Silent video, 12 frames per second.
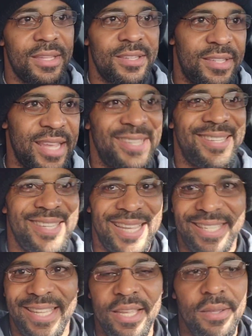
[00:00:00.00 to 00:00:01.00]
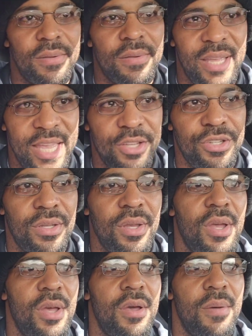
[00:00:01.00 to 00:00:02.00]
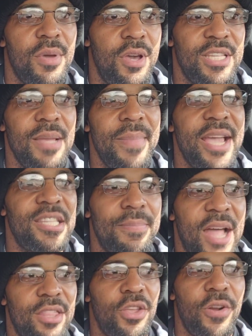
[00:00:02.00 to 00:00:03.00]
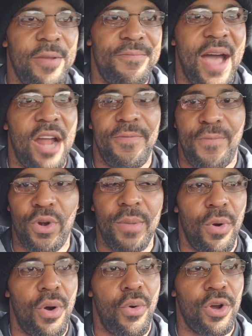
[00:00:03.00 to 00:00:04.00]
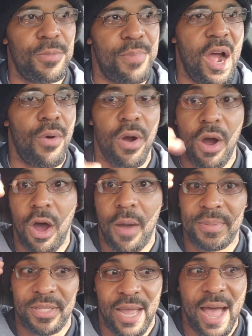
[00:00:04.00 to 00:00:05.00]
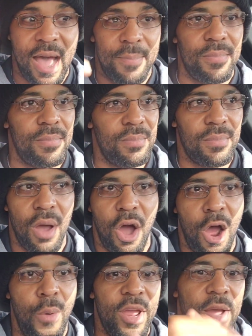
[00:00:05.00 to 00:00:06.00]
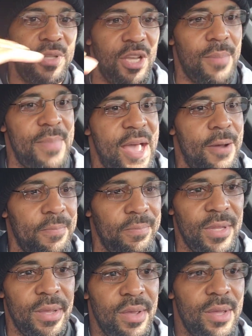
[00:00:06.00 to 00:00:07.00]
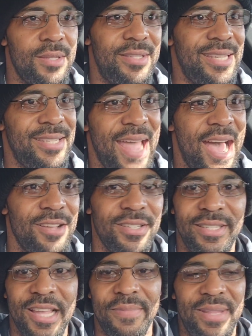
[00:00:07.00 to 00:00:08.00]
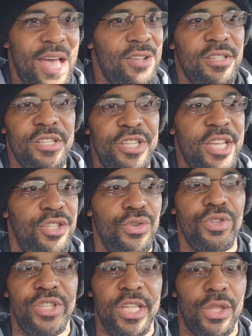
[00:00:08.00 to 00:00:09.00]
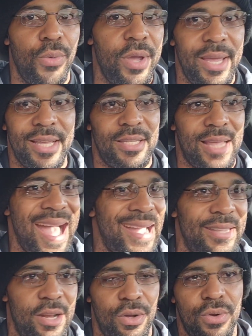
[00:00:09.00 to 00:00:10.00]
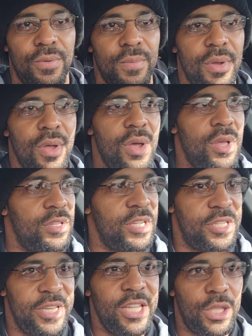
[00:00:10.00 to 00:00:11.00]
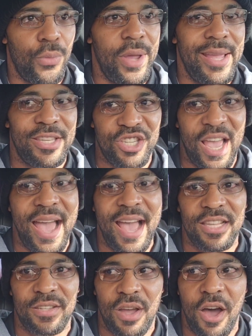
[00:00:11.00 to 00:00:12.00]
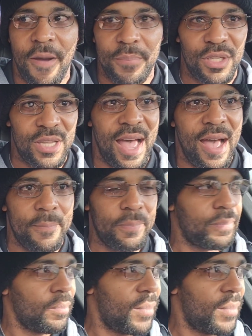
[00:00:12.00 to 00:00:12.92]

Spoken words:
660-ish because it makes about 35 to 40 more horsepower up top. All the way up to about 6,000, 7,000. The G2 and G3 is identical. The G3 shines up top.